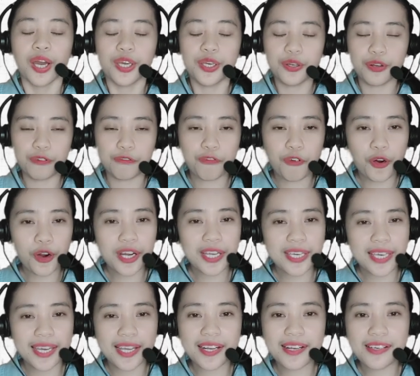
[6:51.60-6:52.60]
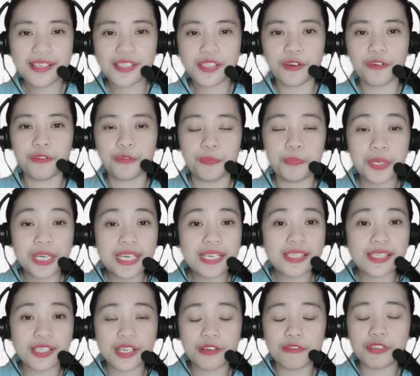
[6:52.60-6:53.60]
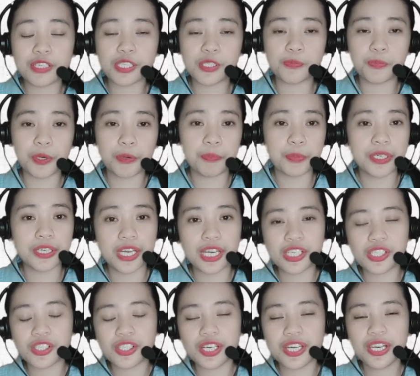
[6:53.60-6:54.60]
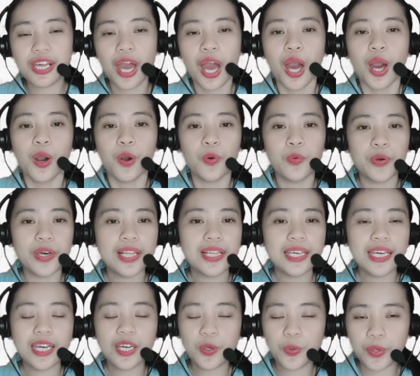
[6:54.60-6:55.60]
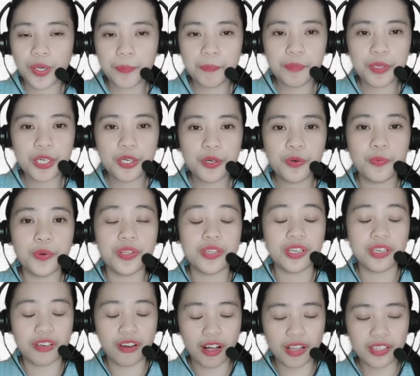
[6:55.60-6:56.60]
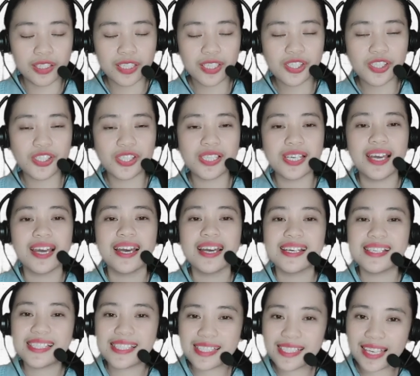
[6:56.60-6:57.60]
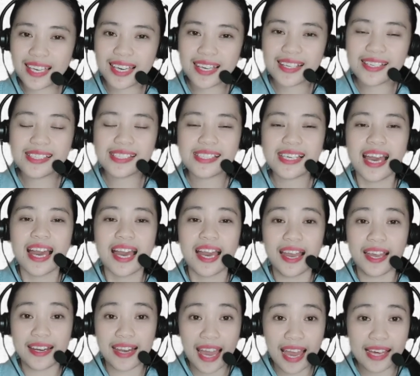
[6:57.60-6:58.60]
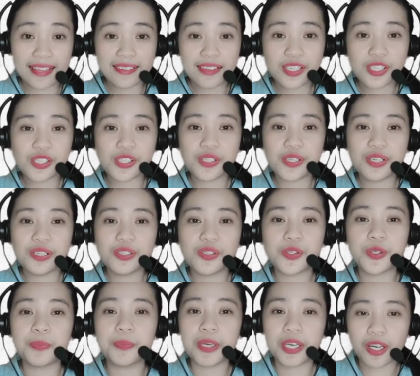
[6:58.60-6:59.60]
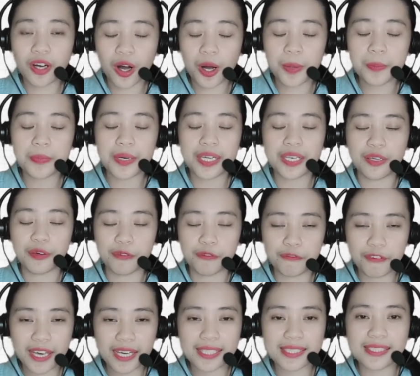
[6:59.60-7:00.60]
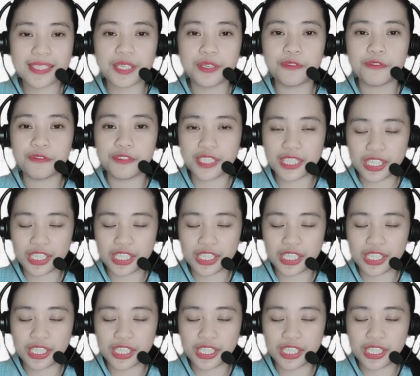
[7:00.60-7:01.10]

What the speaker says: Your 4 years of pre-service preparation will equip you with the knowledge, skills, and attitude to become an effective